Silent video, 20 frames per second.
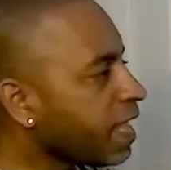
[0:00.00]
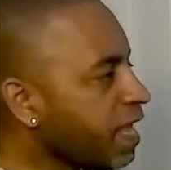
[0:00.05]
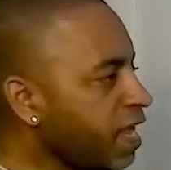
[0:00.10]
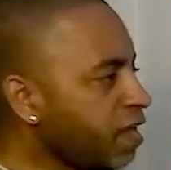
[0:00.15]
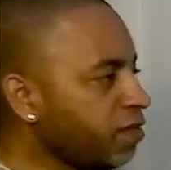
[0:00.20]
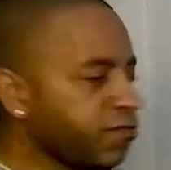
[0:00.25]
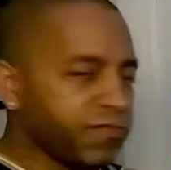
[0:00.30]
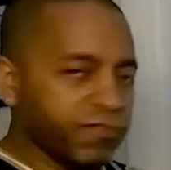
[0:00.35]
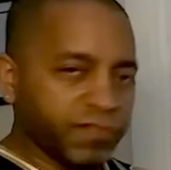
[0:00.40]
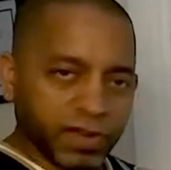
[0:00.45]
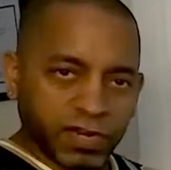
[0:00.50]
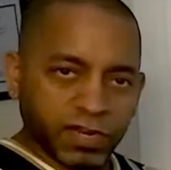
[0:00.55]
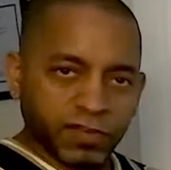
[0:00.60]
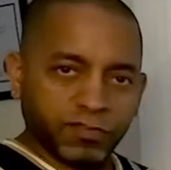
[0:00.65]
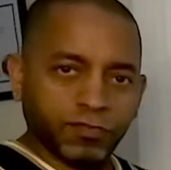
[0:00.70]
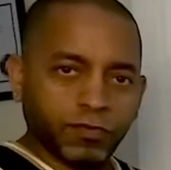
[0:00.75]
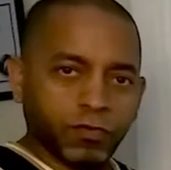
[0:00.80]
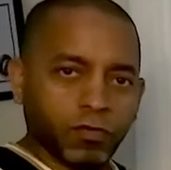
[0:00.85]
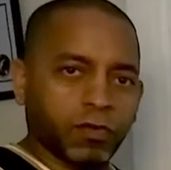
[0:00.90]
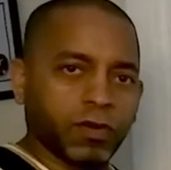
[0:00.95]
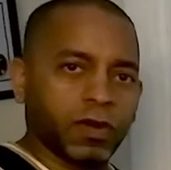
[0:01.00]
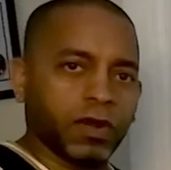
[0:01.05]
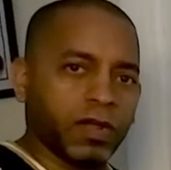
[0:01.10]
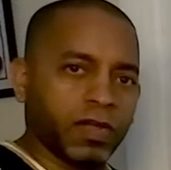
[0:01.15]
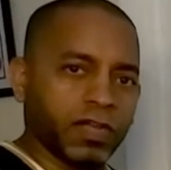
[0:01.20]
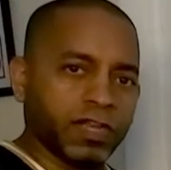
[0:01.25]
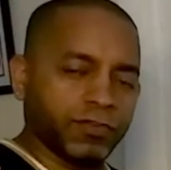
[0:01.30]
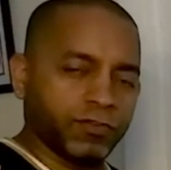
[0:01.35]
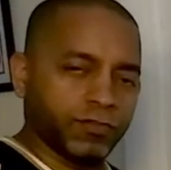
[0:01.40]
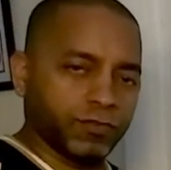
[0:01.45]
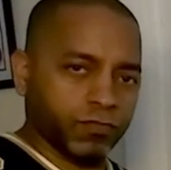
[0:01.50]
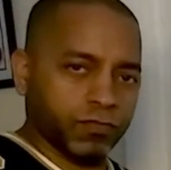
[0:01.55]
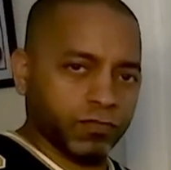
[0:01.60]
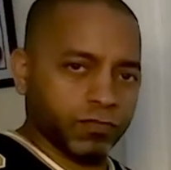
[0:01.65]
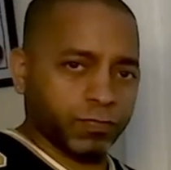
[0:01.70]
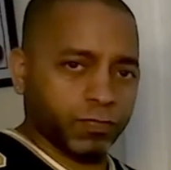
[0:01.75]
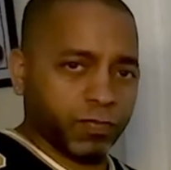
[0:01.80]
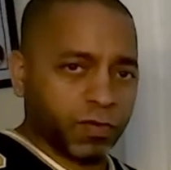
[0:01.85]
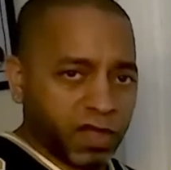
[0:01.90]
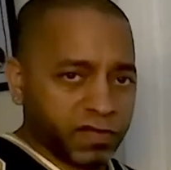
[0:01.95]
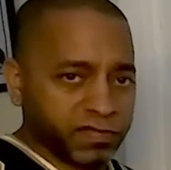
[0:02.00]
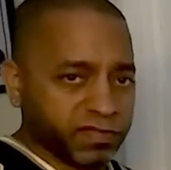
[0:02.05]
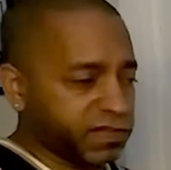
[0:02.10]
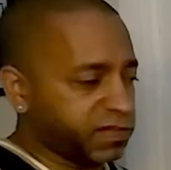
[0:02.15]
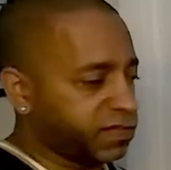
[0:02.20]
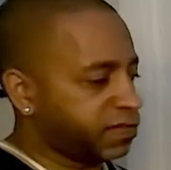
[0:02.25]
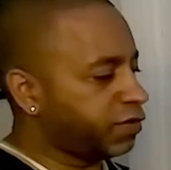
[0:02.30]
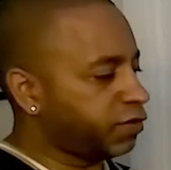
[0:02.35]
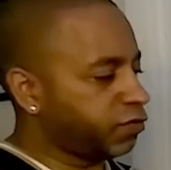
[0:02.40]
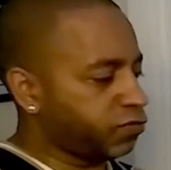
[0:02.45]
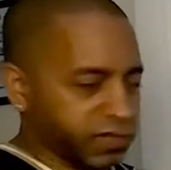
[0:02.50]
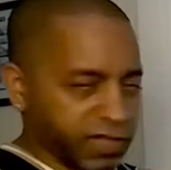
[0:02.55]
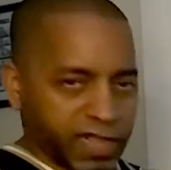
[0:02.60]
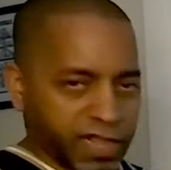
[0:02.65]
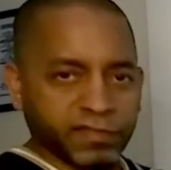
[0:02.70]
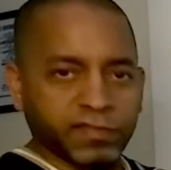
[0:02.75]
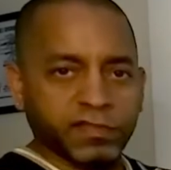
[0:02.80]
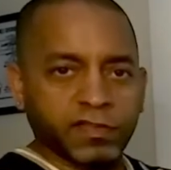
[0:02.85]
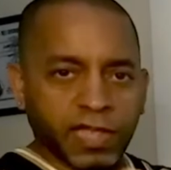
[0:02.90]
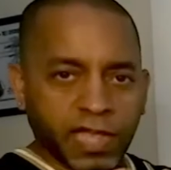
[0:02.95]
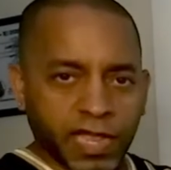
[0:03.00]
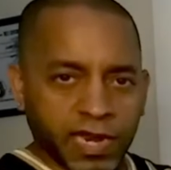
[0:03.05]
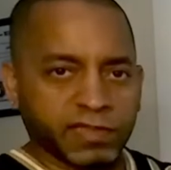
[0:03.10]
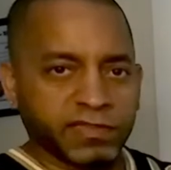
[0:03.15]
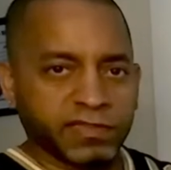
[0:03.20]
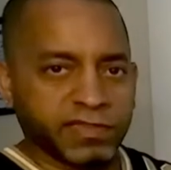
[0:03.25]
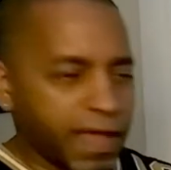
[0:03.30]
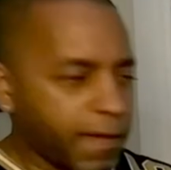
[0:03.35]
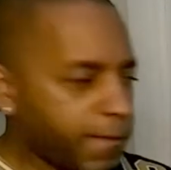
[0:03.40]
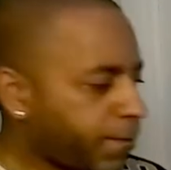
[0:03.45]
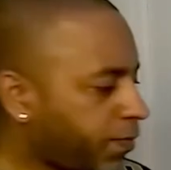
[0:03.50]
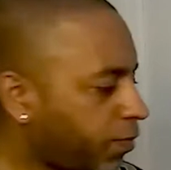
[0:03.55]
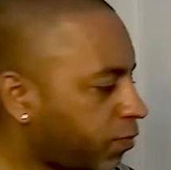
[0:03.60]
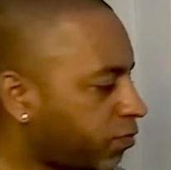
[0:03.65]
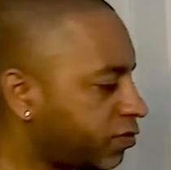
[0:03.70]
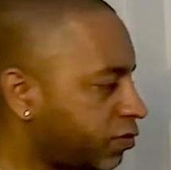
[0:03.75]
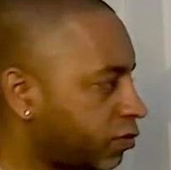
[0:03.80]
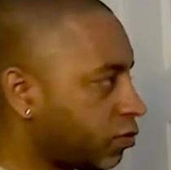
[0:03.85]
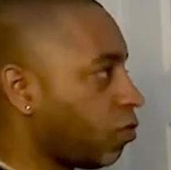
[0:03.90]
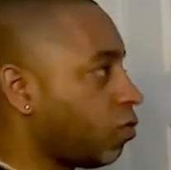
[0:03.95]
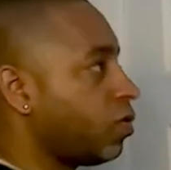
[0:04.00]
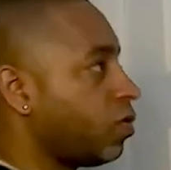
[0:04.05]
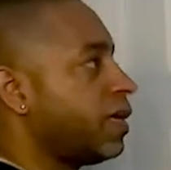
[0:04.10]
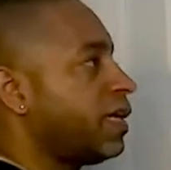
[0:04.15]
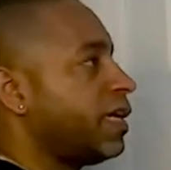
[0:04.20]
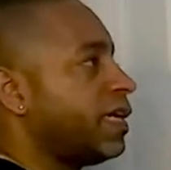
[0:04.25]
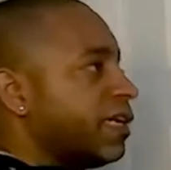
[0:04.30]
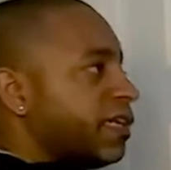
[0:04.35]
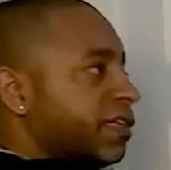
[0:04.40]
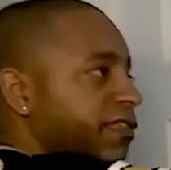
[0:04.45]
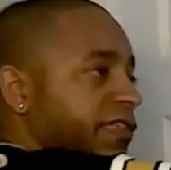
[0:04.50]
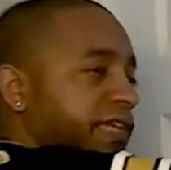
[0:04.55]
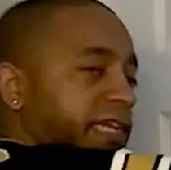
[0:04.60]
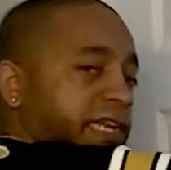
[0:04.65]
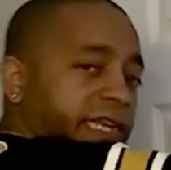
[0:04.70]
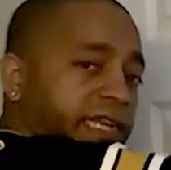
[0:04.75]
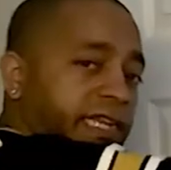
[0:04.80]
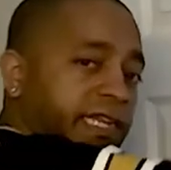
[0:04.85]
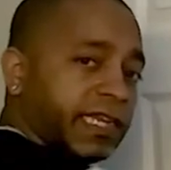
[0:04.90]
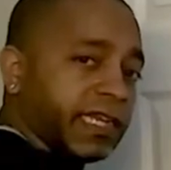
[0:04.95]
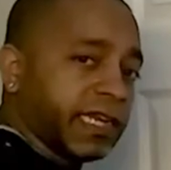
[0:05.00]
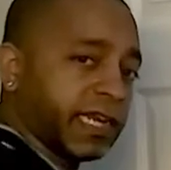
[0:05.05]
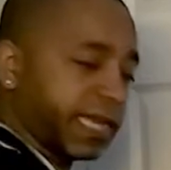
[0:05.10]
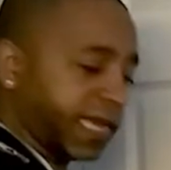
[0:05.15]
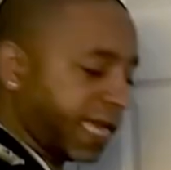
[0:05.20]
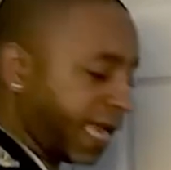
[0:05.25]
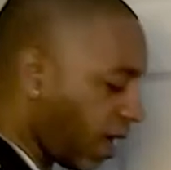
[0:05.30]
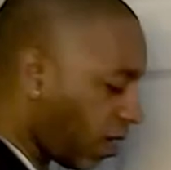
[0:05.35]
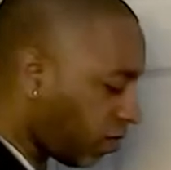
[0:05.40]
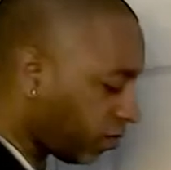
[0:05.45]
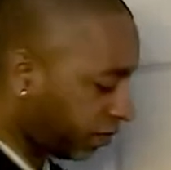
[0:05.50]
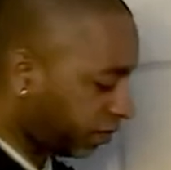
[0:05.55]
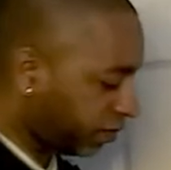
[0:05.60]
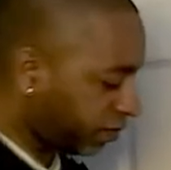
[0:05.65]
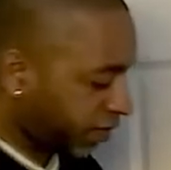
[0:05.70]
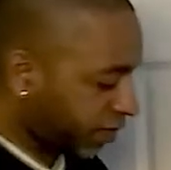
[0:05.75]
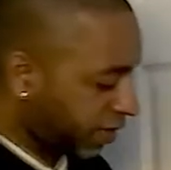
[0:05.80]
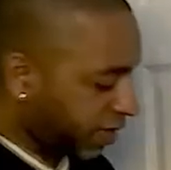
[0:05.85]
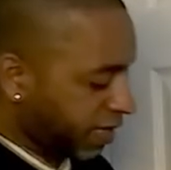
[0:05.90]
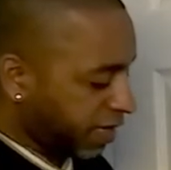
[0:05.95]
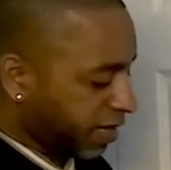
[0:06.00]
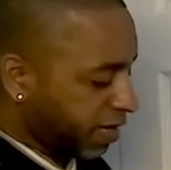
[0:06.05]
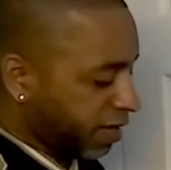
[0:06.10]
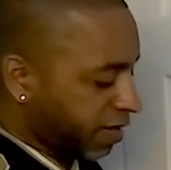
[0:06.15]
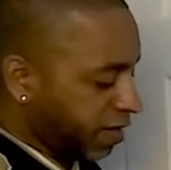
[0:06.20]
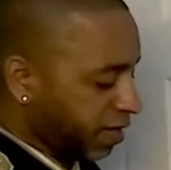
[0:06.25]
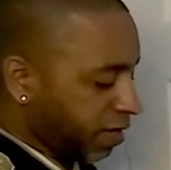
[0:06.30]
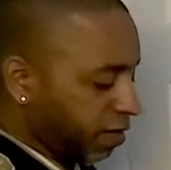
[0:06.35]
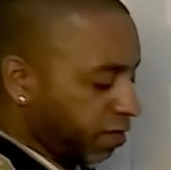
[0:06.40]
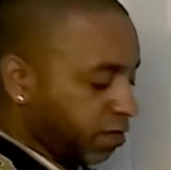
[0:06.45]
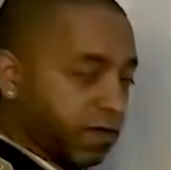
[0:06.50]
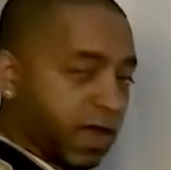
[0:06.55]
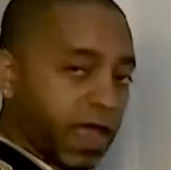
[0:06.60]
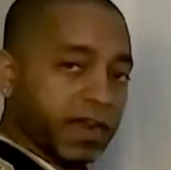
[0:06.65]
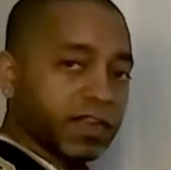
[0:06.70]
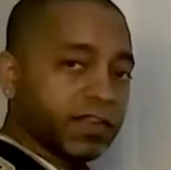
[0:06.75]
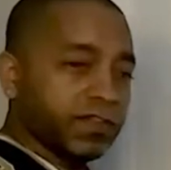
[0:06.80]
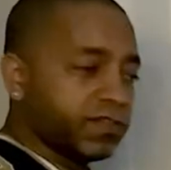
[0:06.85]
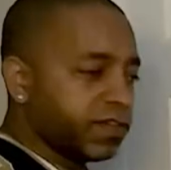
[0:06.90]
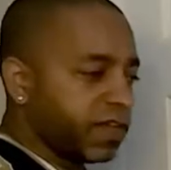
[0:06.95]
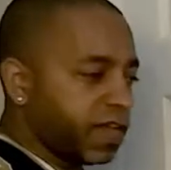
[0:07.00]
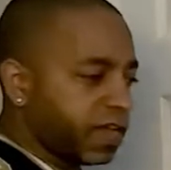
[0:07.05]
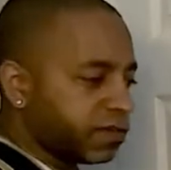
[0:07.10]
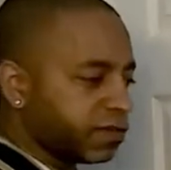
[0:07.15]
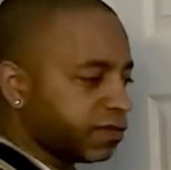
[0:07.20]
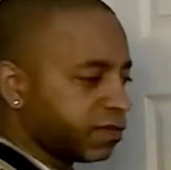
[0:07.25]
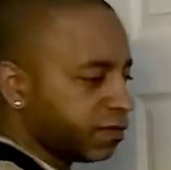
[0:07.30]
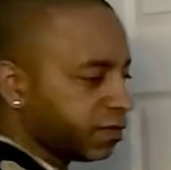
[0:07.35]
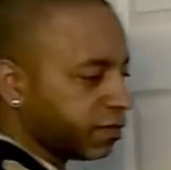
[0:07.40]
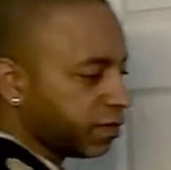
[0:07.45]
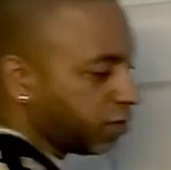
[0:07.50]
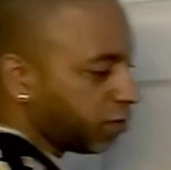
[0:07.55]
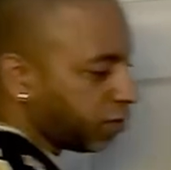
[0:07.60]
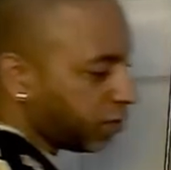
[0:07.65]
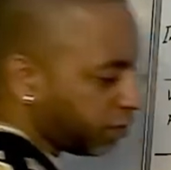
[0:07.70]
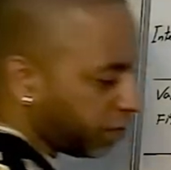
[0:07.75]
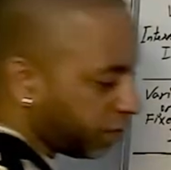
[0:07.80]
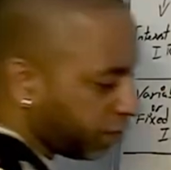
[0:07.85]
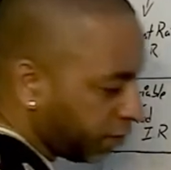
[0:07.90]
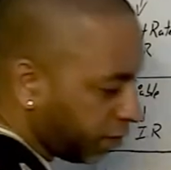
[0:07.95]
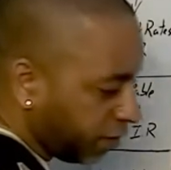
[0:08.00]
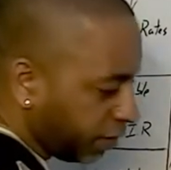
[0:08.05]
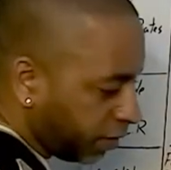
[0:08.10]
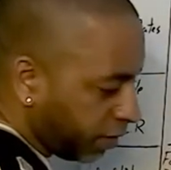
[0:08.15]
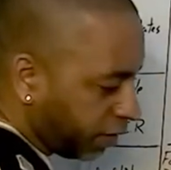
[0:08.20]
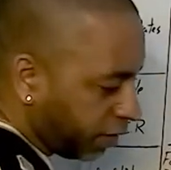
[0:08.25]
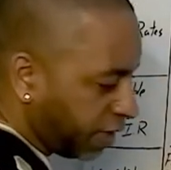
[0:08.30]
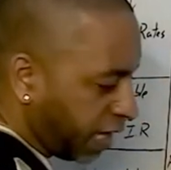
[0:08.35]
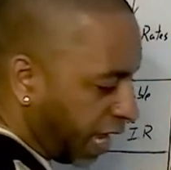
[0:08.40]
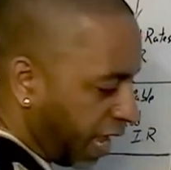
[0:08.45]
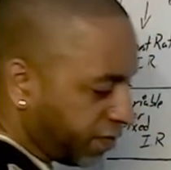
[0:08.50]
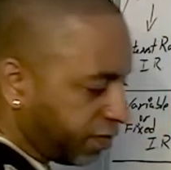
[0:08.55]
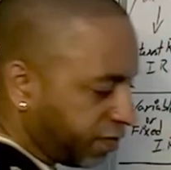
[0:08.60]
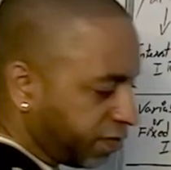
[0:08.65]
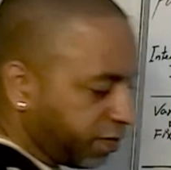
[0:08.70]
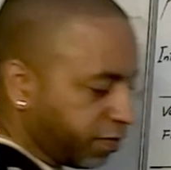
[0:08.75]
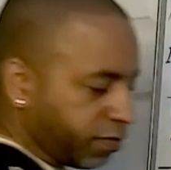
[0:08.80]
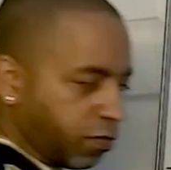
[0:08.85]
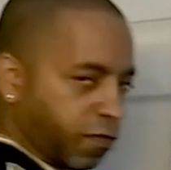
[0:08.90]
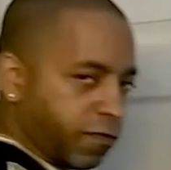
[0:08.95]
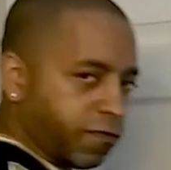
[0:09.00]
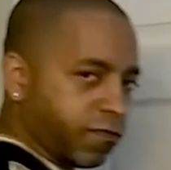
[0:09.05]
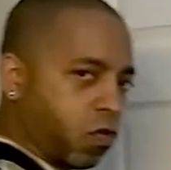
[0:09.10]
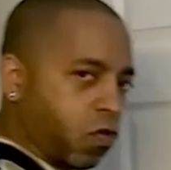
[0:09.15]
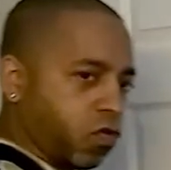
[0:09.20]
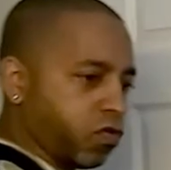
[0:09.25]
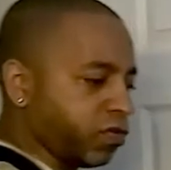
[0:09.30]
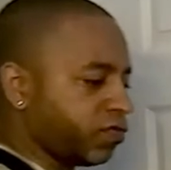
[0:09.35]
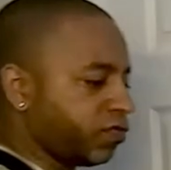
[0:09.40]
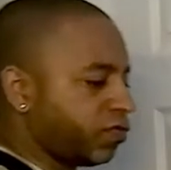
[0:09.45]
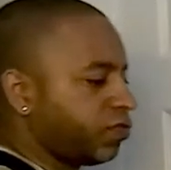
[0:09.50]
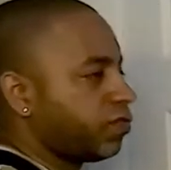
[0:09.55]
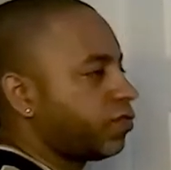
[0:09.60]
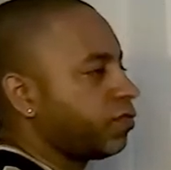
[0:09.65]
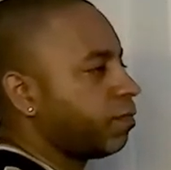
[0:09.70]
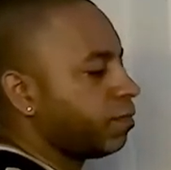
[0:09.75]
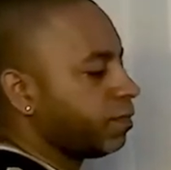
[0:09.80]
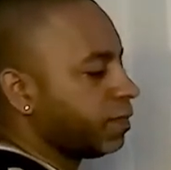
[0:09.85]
and finish your insurance process. You know, that's an example. So checking accounts, writing checks, yes, of course.